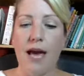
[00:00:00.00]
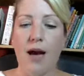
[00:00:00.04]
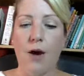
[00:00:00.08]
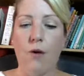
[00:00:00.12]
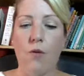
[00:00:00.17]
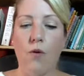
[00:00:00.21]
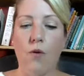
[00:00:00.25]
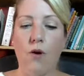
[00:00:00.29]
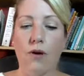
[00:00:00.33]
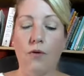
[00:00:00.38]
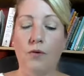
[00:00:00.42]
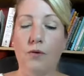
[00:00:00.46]

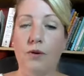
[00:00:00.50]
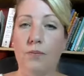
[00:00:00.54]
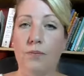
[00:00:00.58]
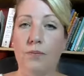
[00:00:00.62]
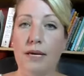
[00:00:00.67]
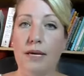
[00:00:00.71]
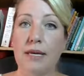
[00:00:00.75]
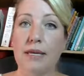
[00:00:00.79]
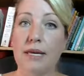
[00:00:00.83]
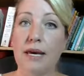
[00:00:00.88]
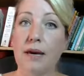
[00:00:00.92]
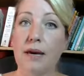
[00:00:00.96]
or it would
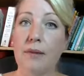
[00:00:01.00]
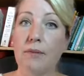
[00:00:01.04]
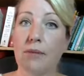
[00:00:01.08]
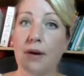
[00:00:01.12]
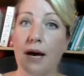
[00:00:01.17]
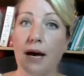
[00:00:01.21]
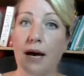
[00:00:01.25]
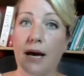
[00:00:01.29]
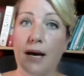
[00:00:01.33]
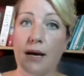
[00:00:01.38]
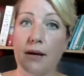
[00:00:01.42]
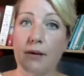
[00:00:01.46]
be them
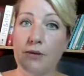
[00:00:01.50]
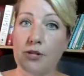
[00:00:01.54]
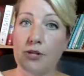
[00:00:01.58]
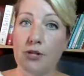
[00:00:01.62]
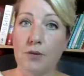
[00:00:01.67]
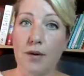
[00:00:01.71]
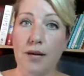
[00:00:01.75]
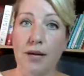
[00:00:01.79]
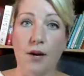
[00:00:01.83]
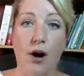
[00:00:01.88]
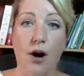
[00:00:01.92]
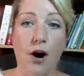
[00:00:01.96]

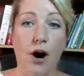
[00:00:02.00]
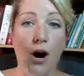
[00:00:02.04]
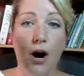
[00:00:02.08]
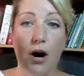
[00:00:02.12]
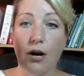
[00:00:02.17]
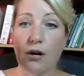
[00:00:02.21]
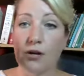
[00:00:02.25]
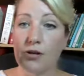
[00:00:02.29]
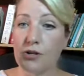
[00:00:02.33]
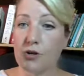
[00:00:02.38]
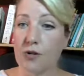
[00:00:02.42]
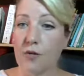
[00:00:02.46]
doing a
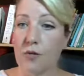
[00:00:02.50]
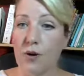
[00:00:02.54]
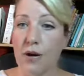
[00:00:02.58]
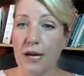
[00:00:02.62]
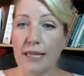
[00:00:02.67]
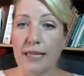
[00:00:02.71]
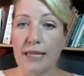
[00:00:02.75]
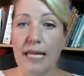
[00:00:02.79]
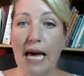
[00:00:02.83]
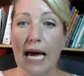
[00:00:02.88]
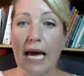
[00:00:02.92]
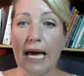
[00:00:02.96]
heart or
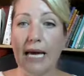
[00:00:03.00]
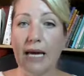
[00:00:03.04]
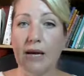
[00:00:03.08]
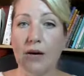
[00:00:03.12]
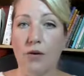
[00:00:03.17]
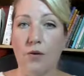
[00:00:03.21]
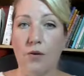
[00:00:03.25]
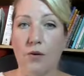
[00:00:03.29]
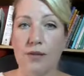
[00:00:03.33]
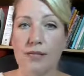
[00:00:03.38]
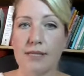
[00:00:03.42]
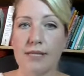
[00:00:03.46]
a like
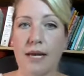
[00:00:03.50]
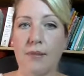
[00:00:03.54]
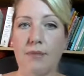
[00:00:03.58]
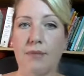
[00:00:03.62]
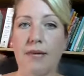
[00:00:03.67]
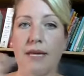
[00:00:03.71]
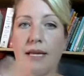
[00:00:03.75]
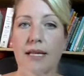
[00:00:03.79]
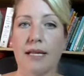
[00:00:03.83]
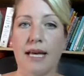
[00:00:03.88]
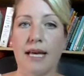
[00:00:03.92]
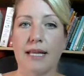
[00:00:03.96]
or
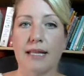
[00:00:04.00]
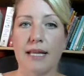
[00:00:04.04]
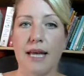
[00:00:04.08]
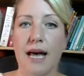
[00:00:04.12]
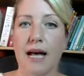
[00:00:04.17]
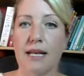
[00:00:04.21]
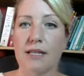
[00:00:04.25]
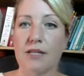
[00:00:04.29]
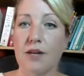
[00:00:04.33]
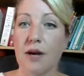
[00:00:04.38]
something like that.